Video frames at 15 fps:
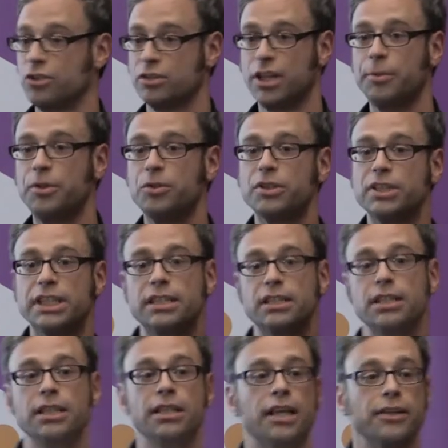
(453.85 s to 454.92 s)
on
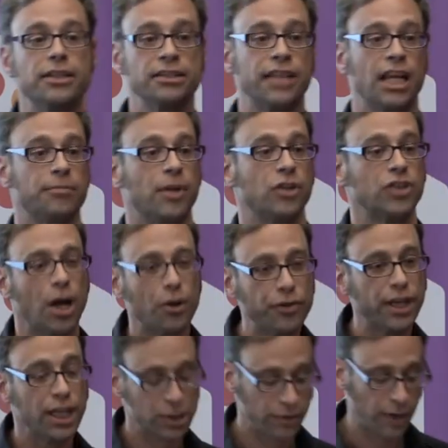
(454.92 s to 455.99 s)
WTT. There isn't that much out
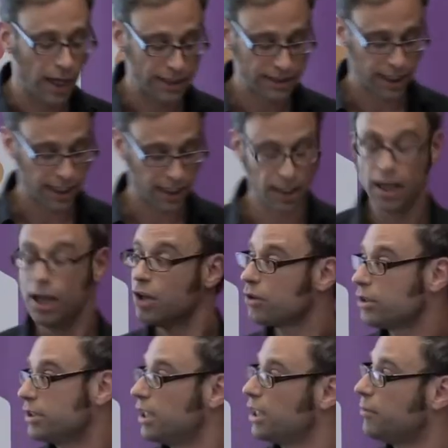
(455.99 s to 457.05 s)
there as far as I
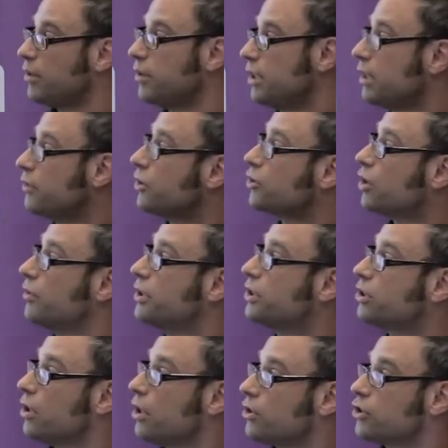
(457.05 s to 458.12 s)
could tell in my literature
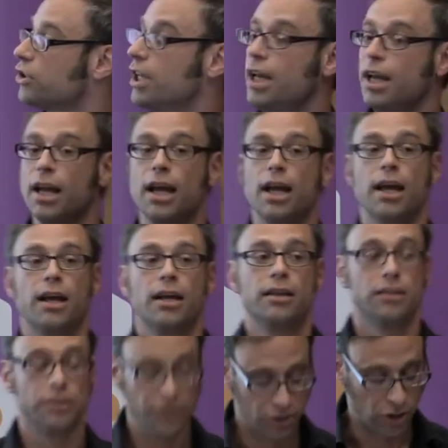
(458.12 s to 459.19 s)
research.
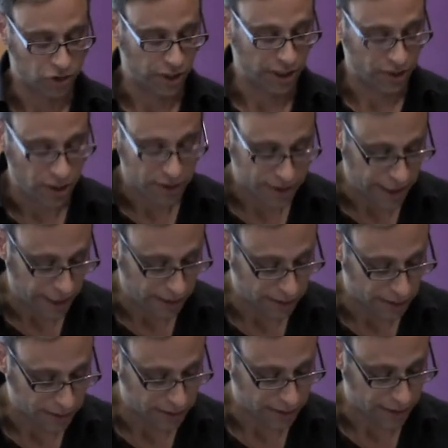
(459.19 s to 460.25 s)
The research that does
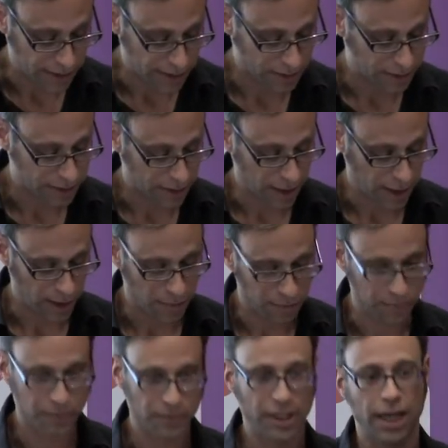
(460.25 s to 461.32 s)
tackle it is
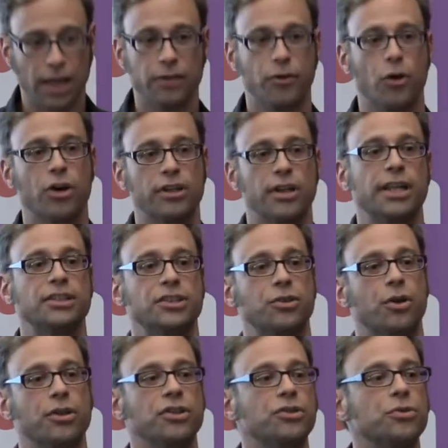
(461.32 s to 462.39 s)
kind of organized
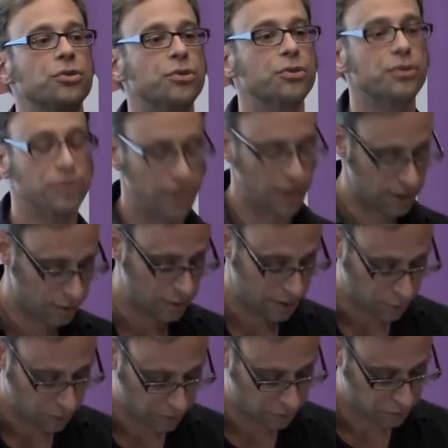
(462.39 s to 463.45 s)
according to
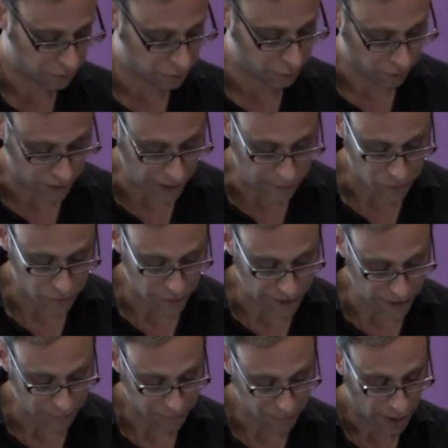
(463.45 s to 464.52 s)
two themes,
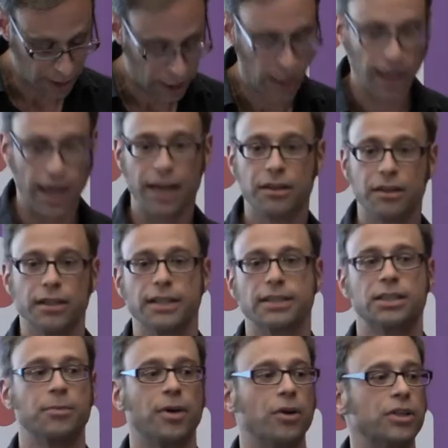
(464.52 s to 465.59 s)
really. Either
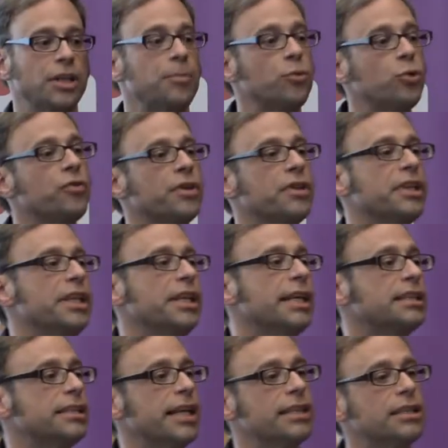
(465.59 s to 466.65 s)
it's about improving the
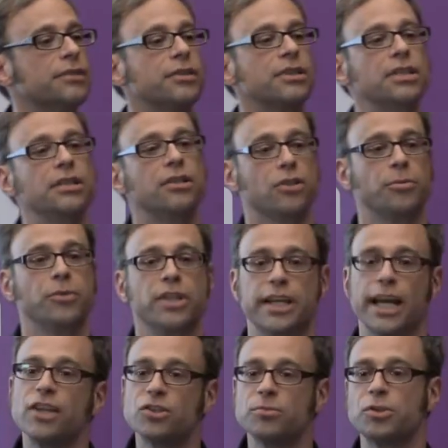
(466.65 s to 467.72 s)
interactivity, the
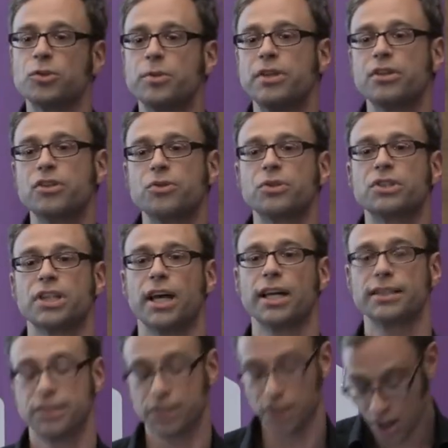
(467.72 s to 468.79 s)
communication between the two
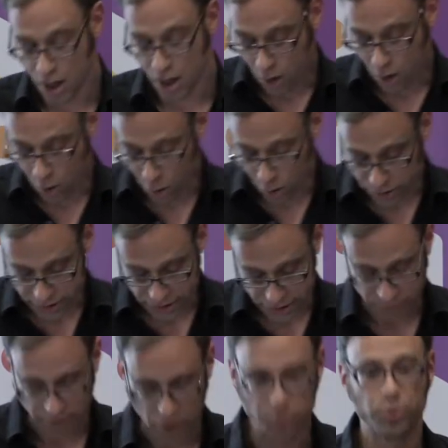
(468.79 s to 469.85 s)
sides, or it
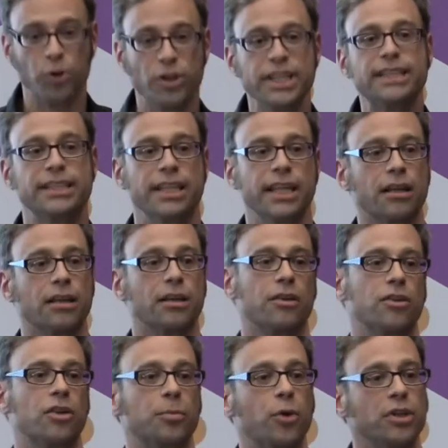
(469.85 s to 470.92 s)
is about policing
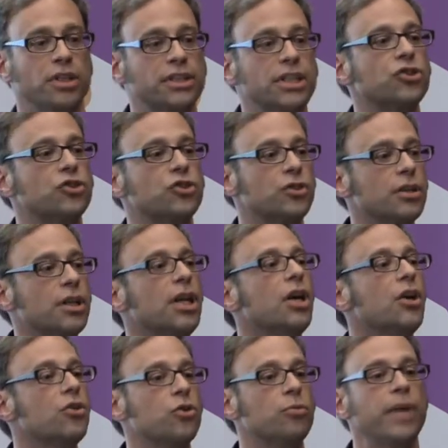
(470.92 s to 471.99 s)
the politician
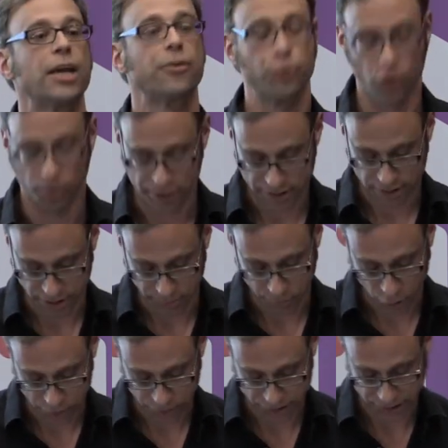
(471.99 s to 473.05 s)
to make for a better
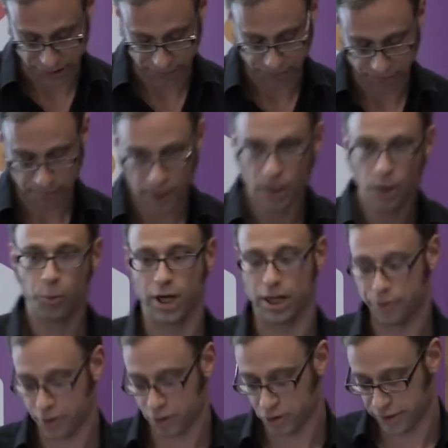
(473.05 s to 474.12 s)
democracy,
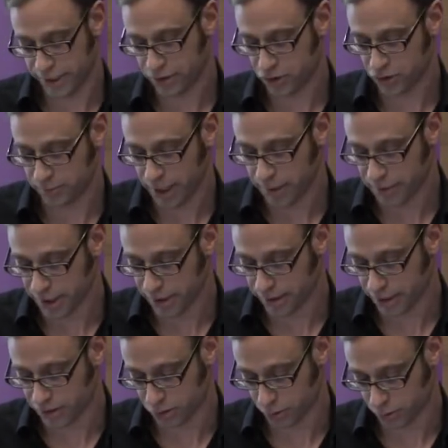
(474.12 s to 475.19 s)
whatever the contradictions may be in
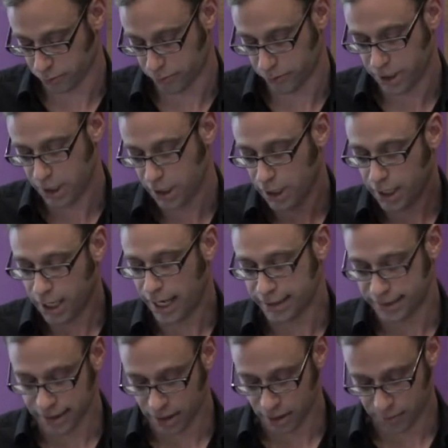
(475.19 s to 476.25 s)
that sort of
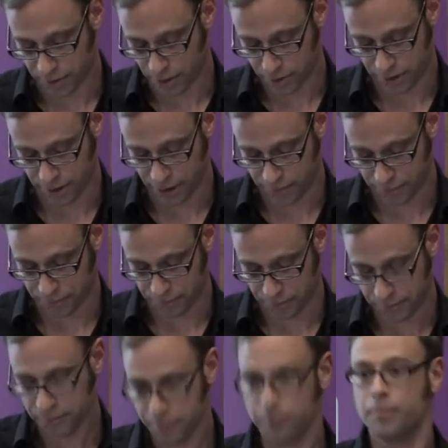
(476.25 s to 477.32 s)
idea about
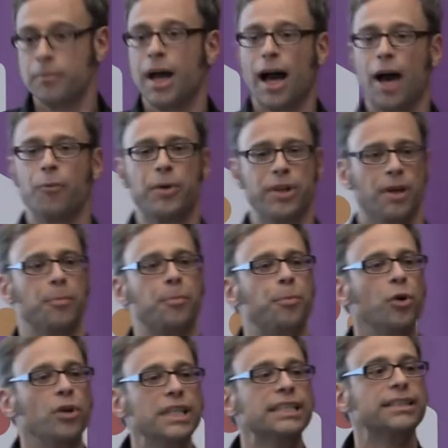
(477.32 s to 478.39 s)
whether
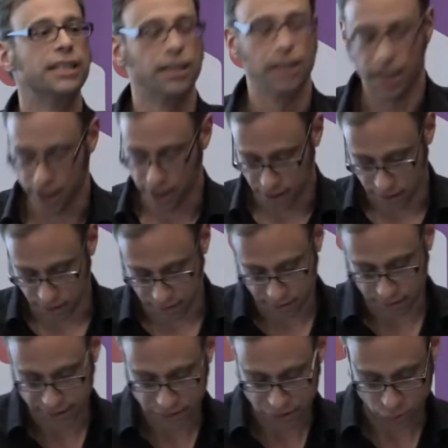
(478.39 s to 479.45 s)
policing
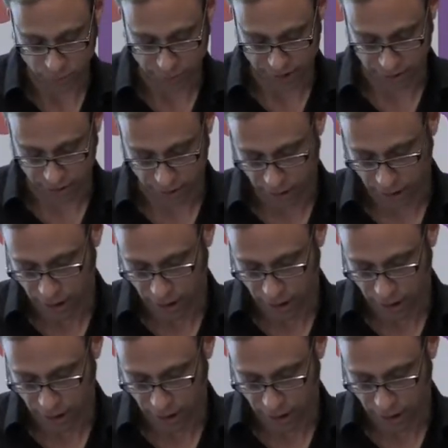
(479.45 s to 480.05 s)
leads to better